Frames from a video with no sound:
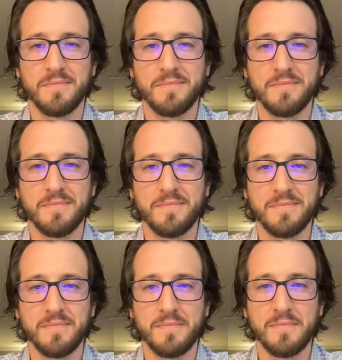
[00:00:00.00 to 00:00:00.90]

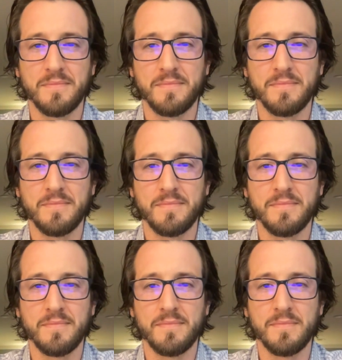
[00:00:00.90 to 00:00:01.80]

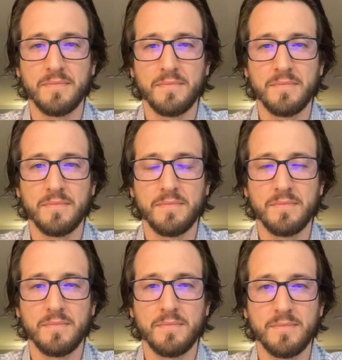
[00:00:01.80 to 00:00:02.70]

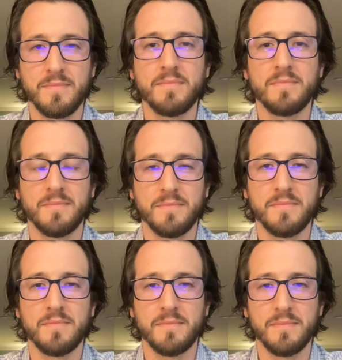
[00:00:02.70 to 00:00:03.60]

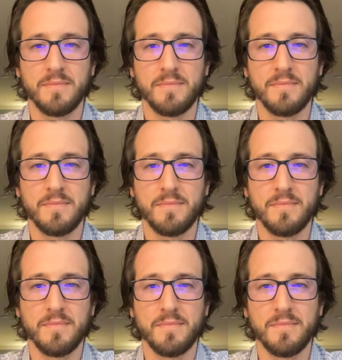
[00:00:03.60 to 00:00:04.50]

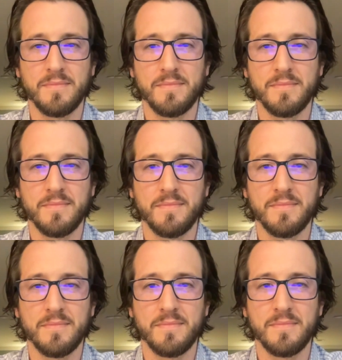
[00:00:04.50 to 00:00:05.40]

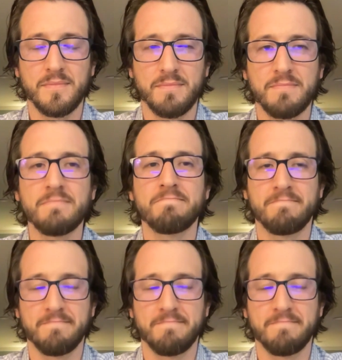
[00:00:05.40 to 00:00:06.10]
[no speech]